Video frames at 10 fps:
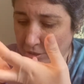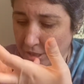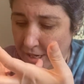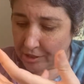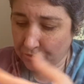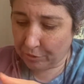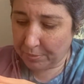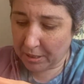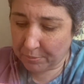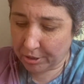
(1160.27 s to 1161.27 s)
nice for
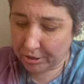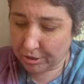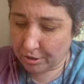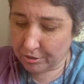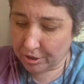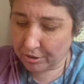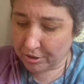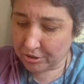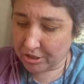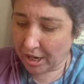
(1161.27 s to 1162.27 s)
people that don't know
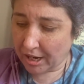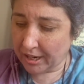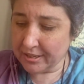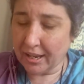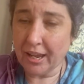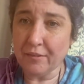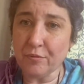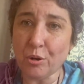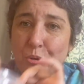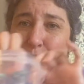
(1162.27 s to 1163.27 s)
their size. I have a
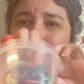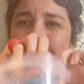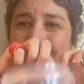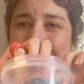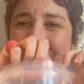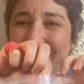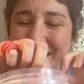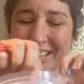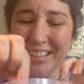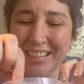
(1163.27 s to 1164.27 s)
whole little
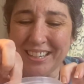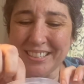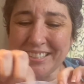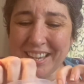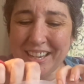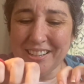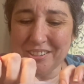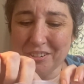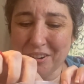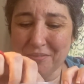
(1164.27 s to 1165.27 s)

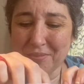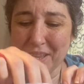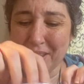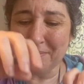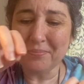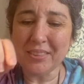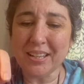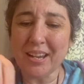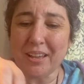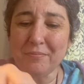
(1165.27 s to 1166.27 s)
container of them
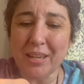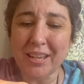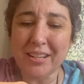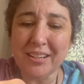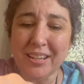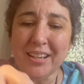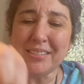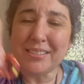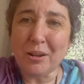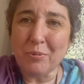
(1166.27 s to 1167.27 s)
that I've made.
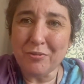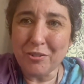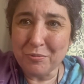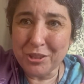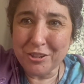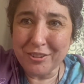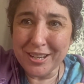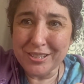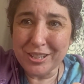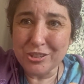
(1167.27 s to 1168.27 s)
Some of them with
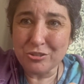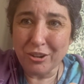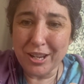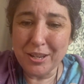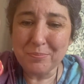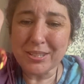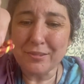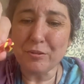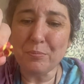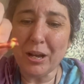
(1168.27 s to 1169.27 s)
crazy stripes that
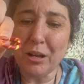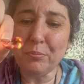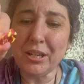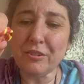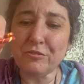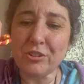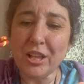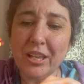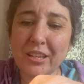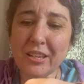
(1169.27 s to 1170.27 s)
remind me of
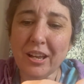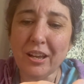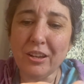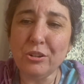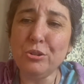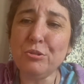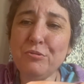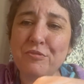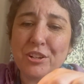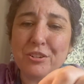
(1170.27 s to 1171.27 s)
like
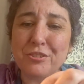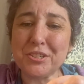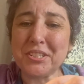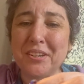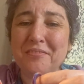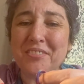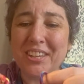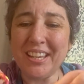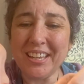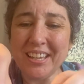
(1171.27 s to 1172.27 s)
Whoville or
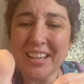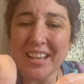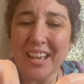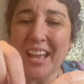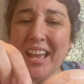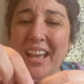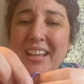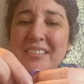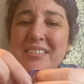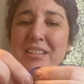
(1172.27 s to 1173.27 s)
something.
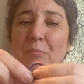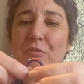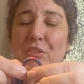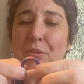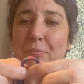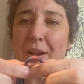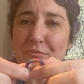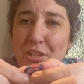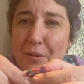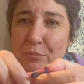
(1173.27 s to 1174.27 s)
And some of them I've
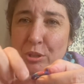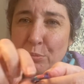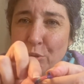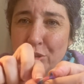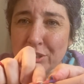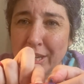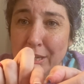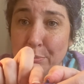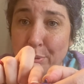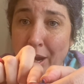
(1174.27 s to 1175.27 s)
done with more
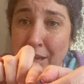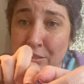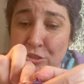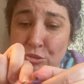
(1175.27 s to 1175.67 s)
like pride